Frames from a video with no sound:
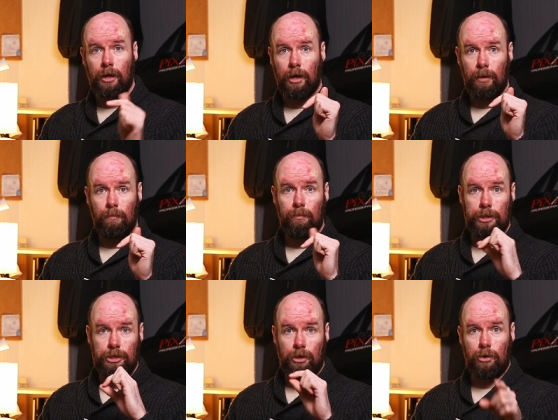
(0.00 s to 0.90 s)
um,
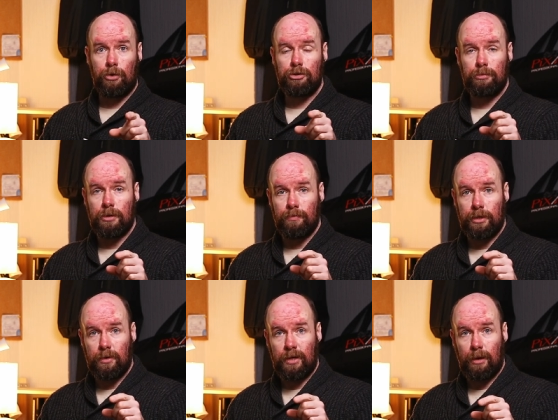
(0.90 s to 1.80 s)
which is an awesome little
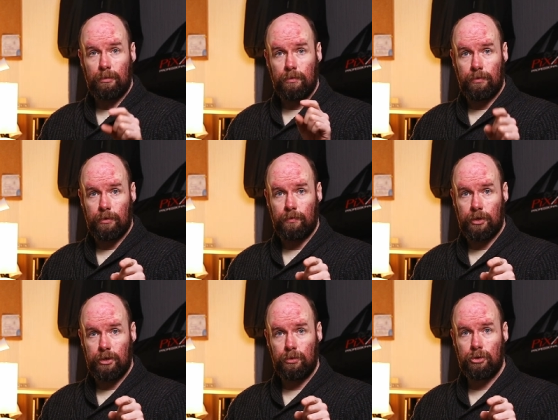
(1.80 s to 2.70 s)
video camera for, for
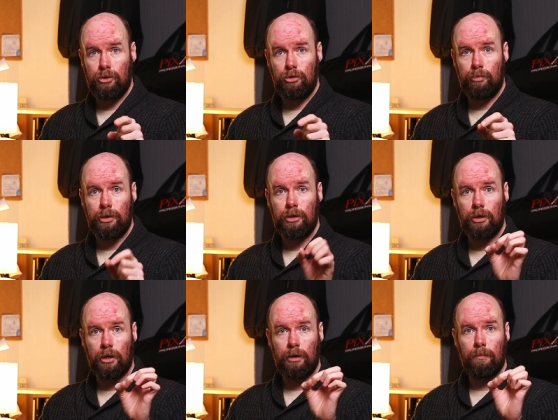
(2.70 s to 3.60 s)
YouTube
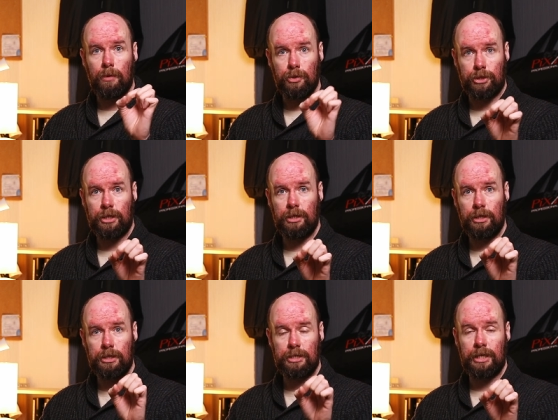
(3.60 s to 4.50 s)
um, until
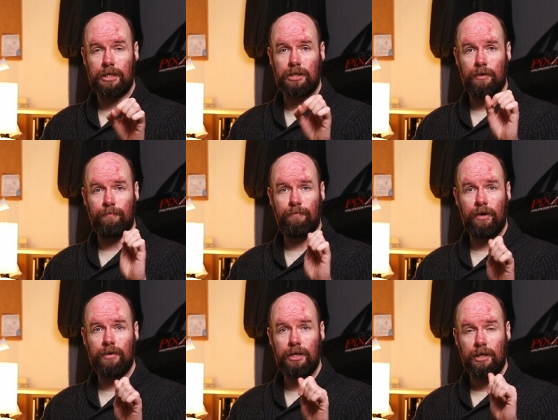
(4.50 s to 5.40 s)
it takes a
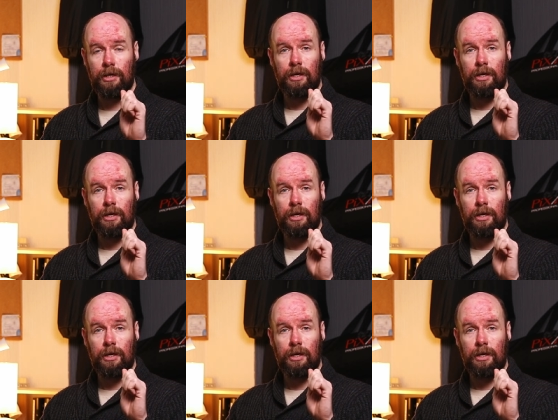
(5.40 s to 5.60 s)
very